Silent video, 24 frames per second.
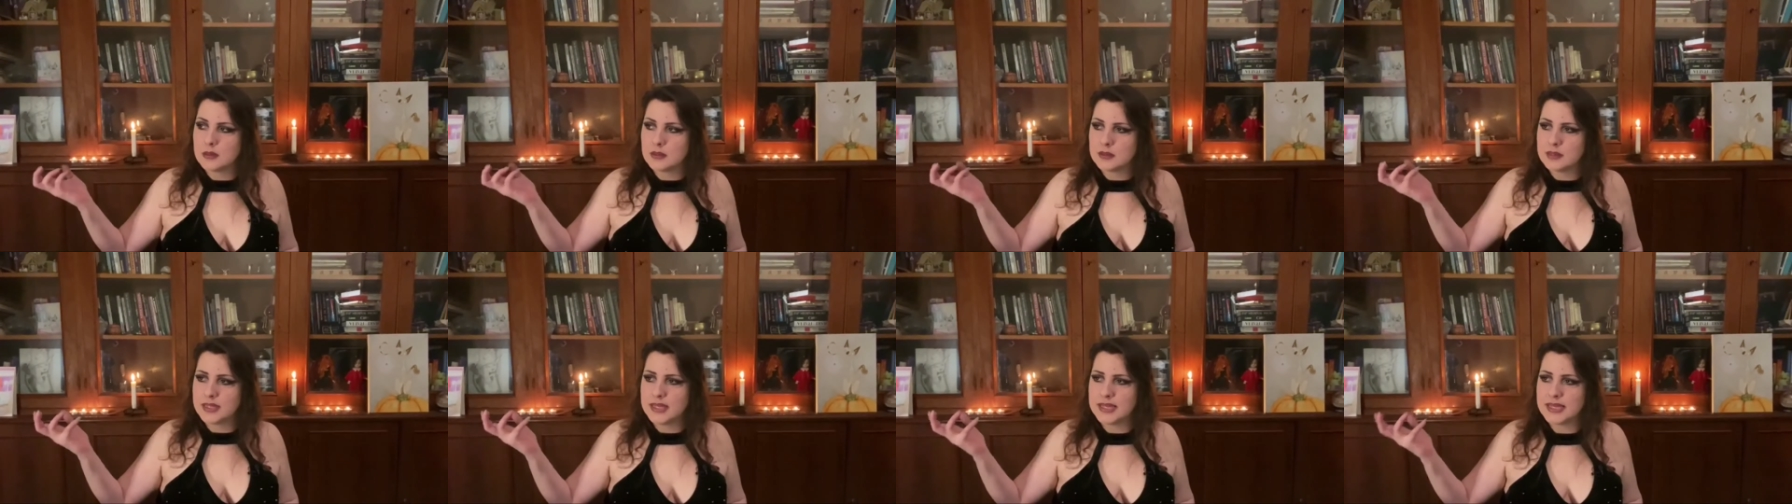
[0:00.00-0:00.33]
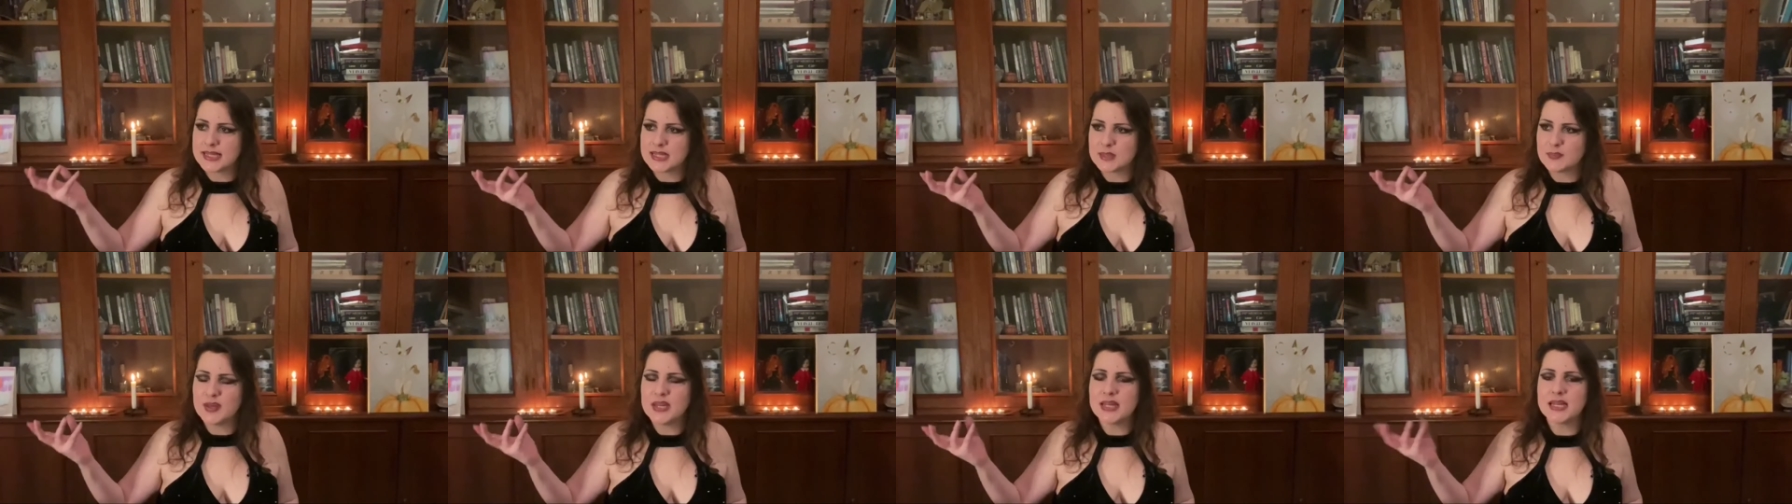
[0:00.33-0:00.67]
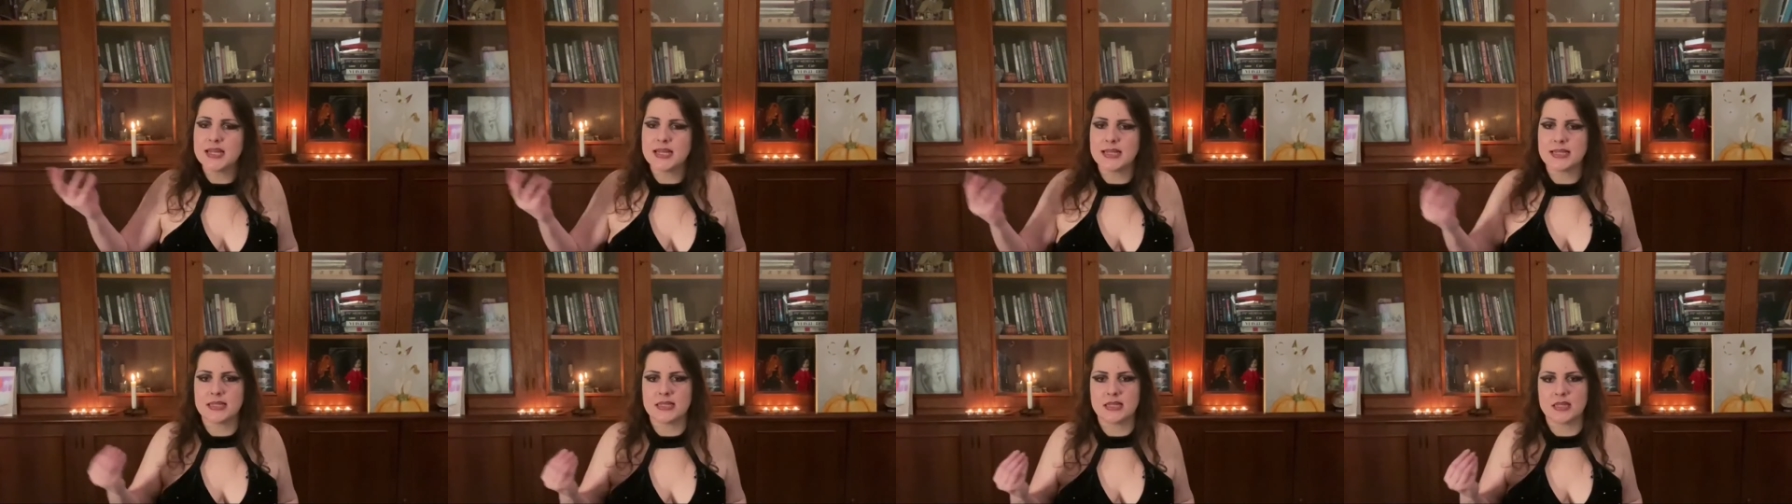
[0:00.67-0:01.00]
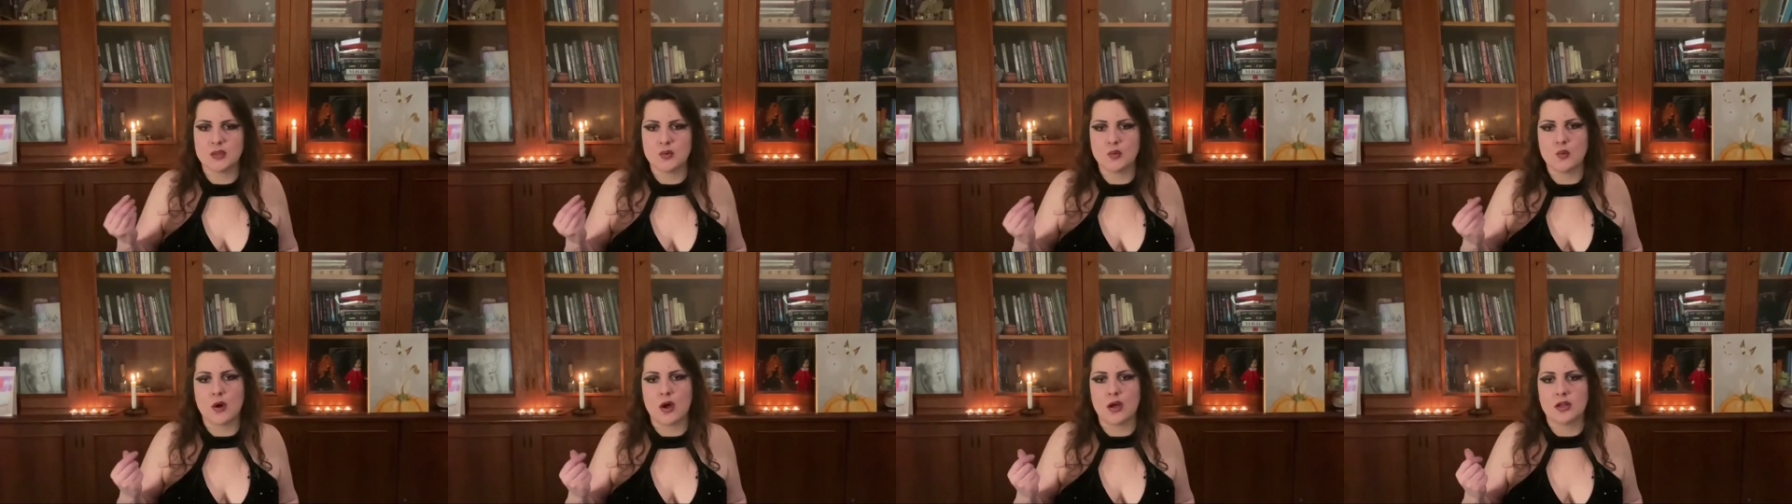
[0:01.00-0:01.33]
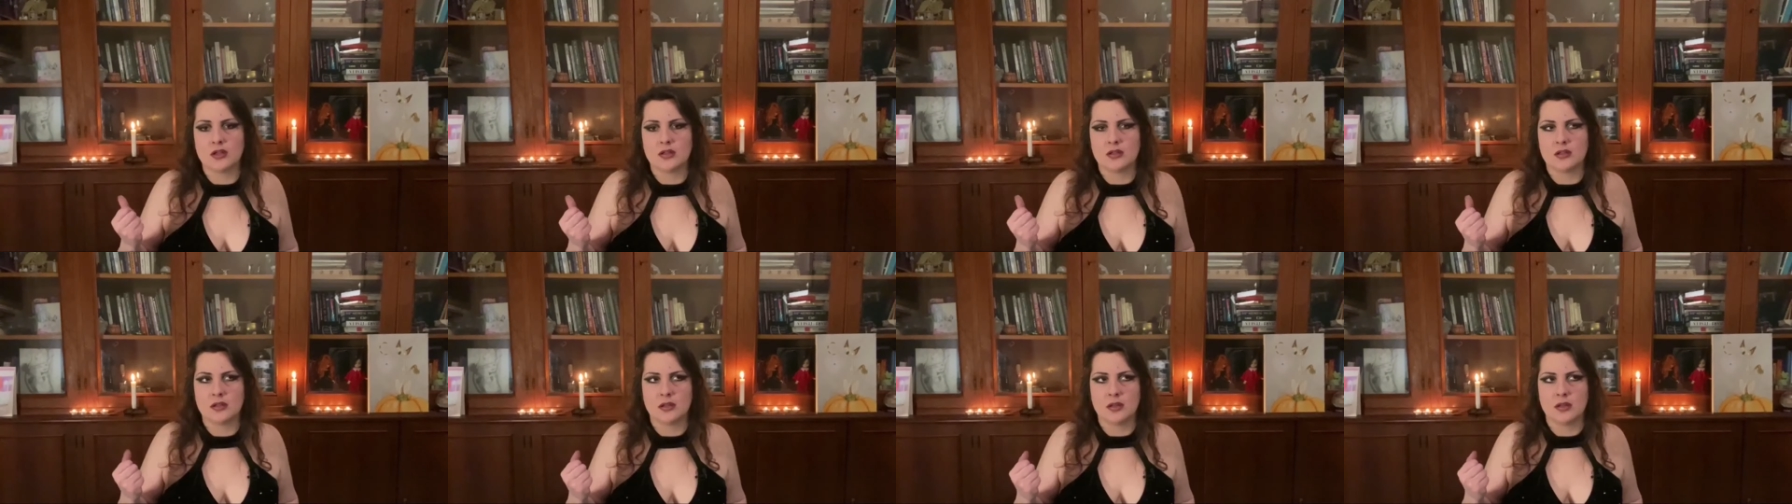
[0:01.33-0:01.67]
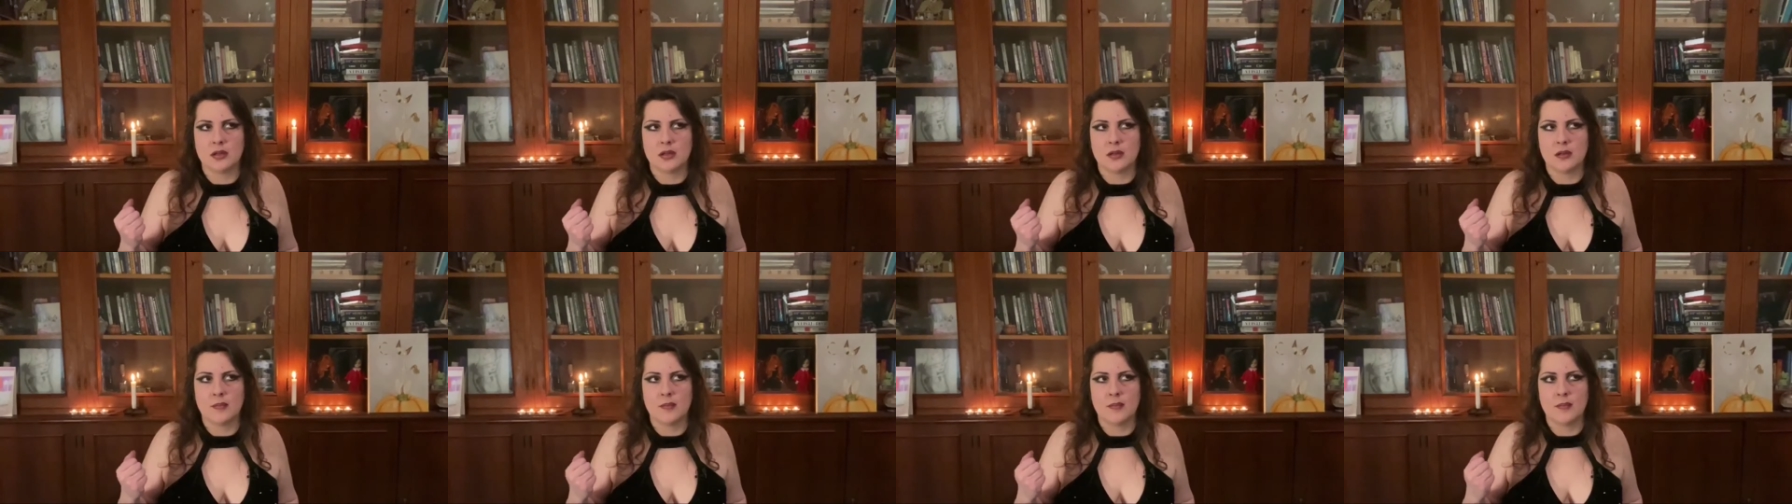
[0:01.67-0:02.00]
The experience is what
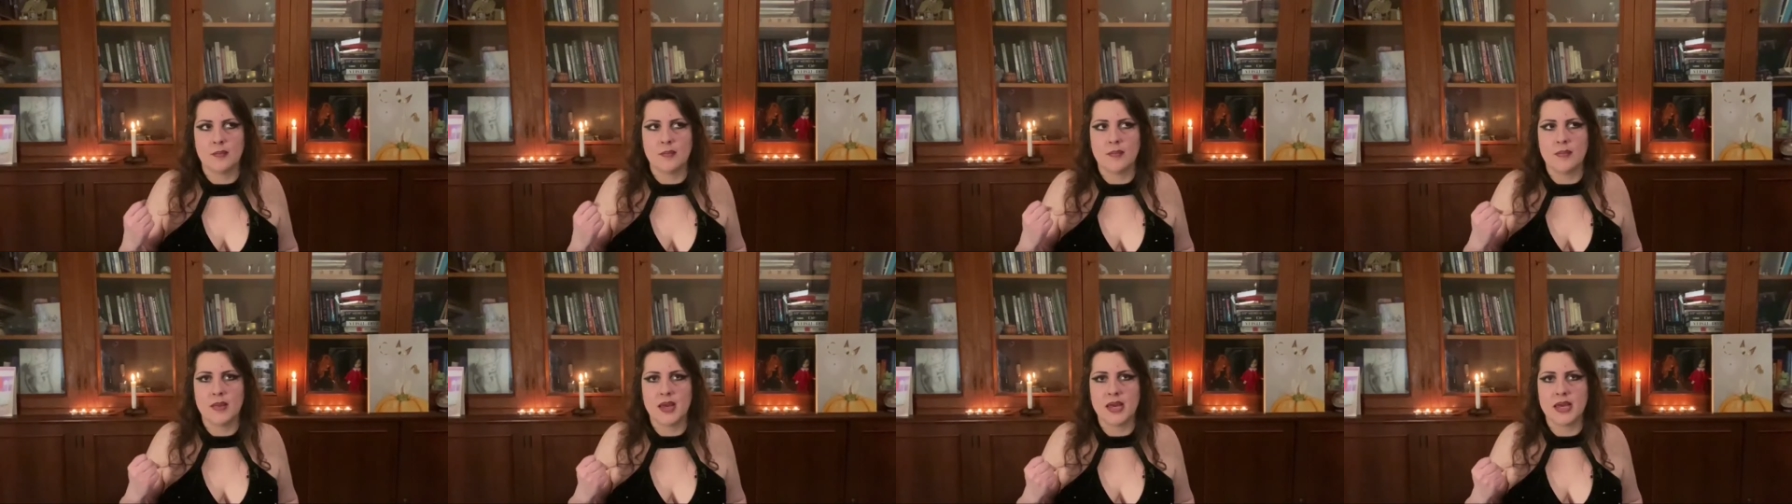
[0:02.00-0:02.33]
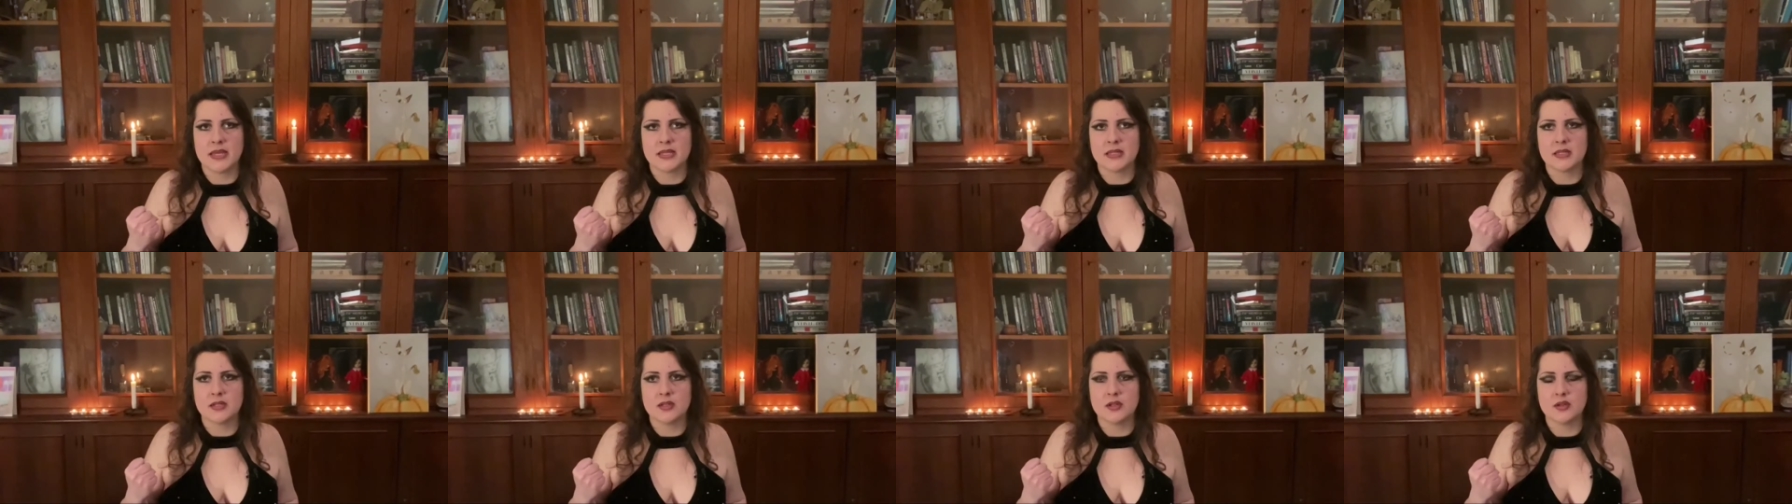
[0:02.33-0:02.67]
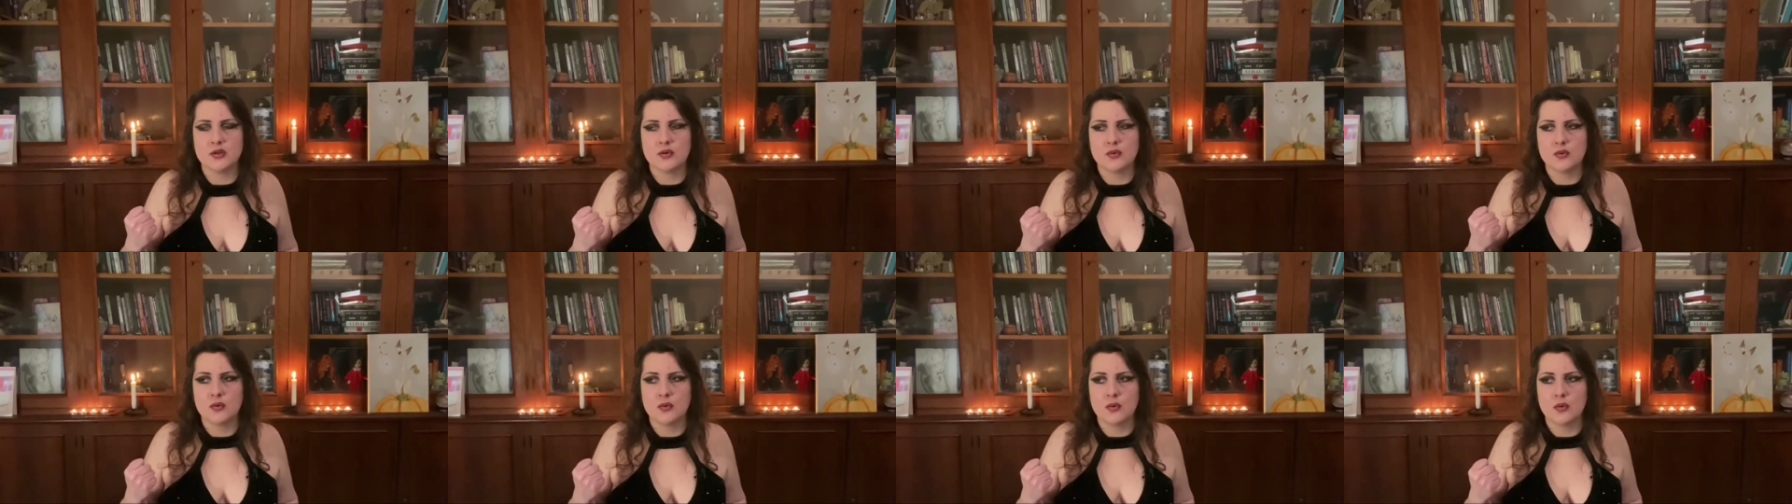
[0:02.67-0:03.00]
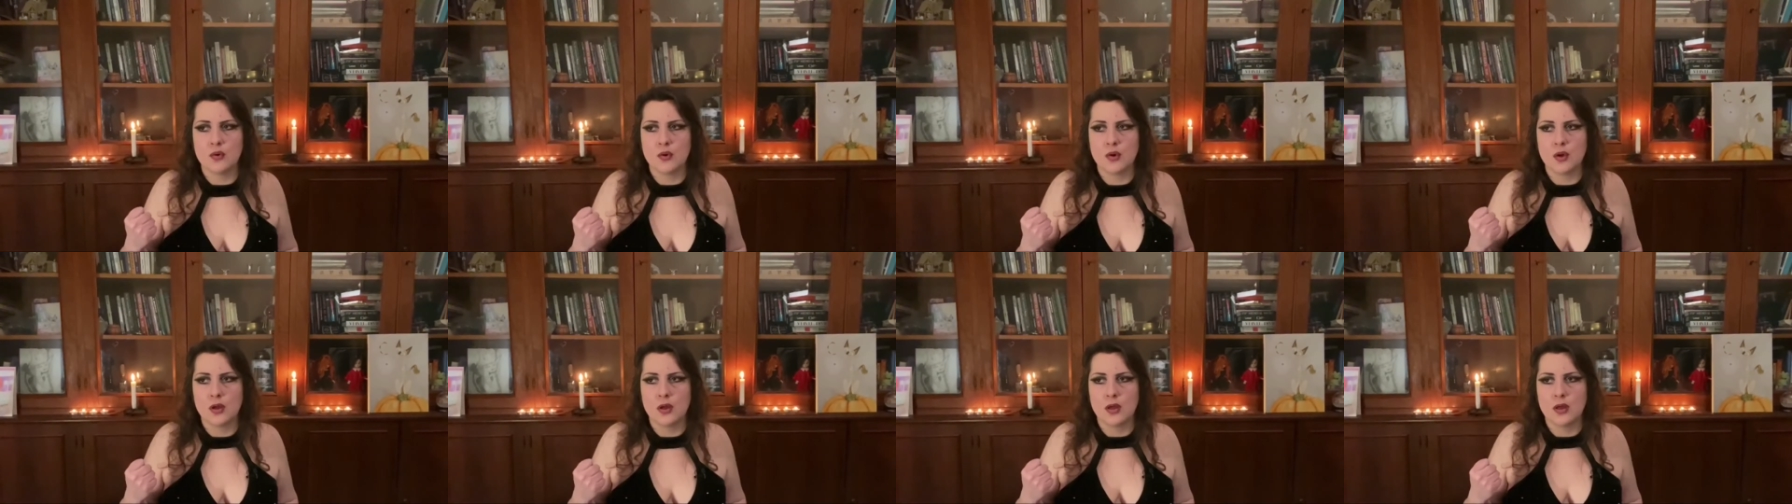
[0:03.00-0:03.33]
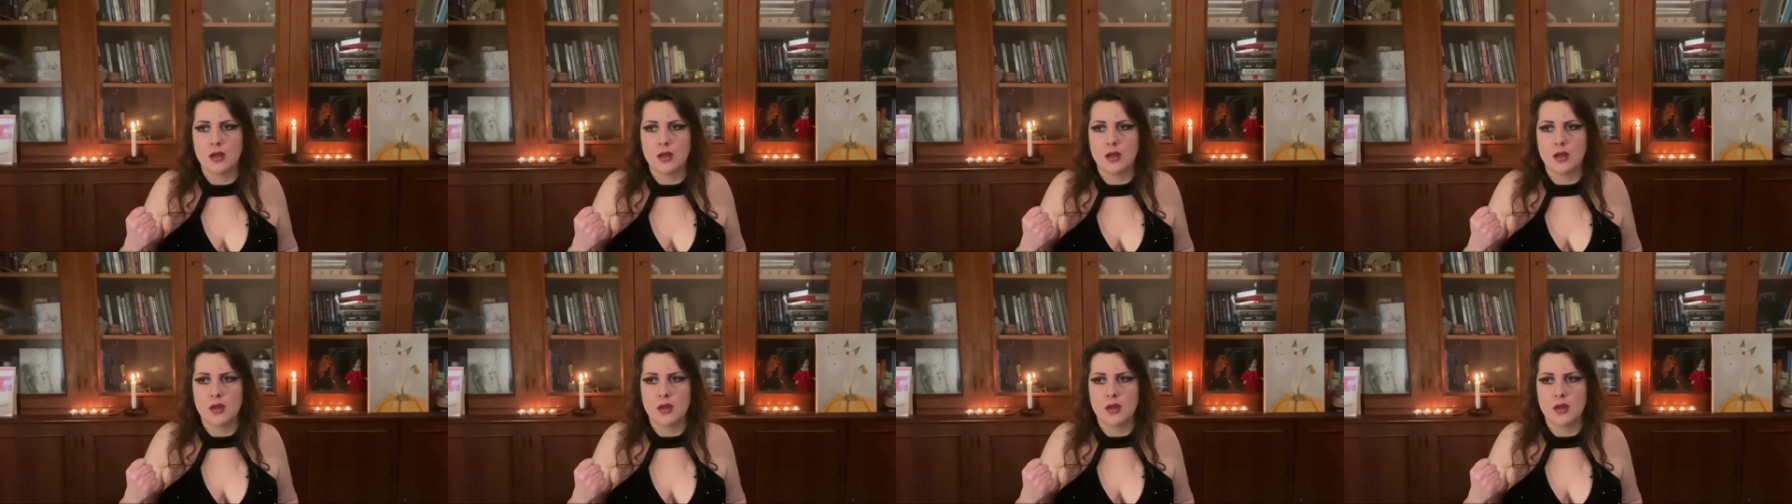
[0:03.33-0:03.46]
uh, makes you